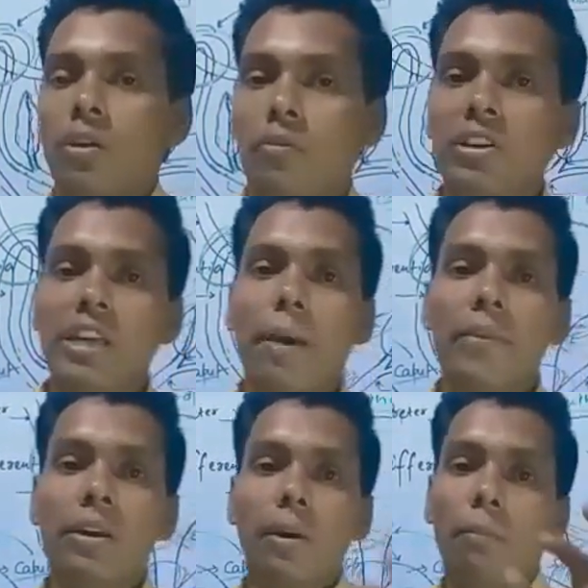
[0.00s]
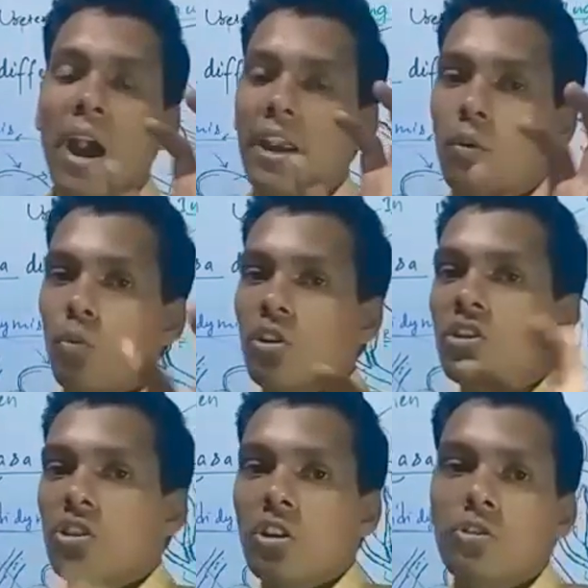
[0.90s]
which having a particular
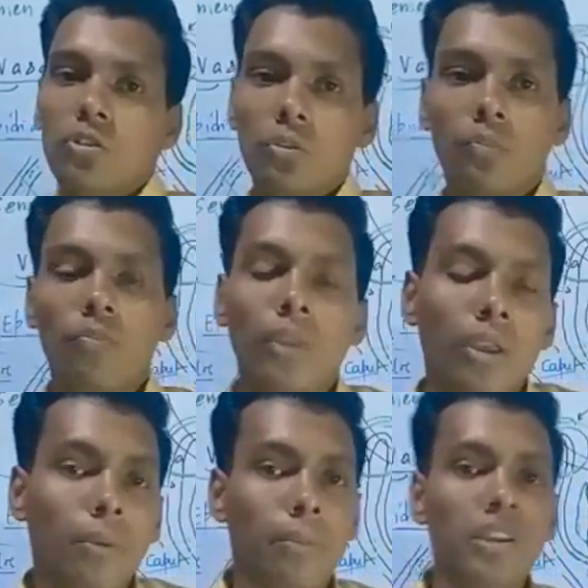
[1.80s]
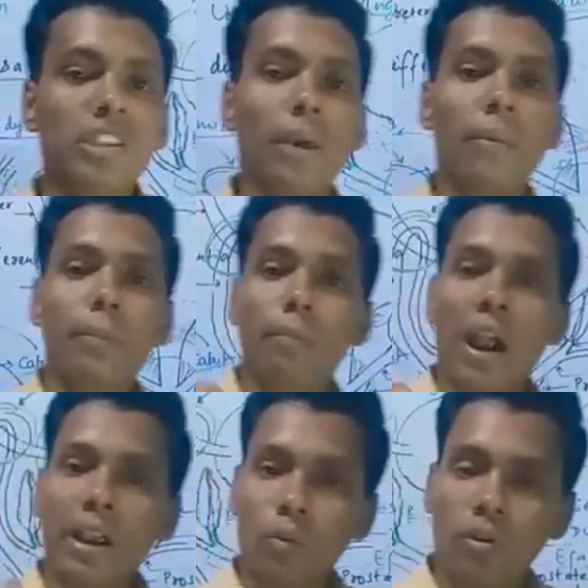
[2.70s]
structure, which having
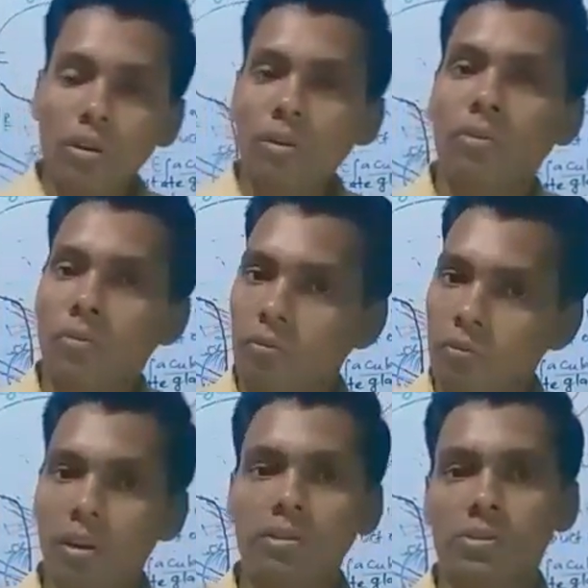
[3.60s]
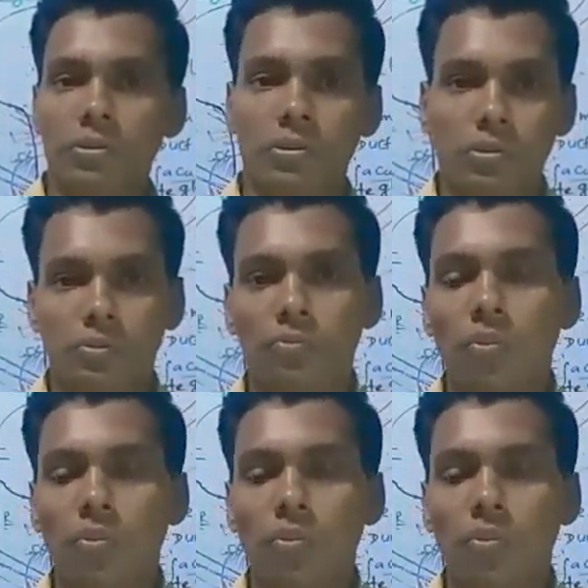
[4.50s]
particular functions,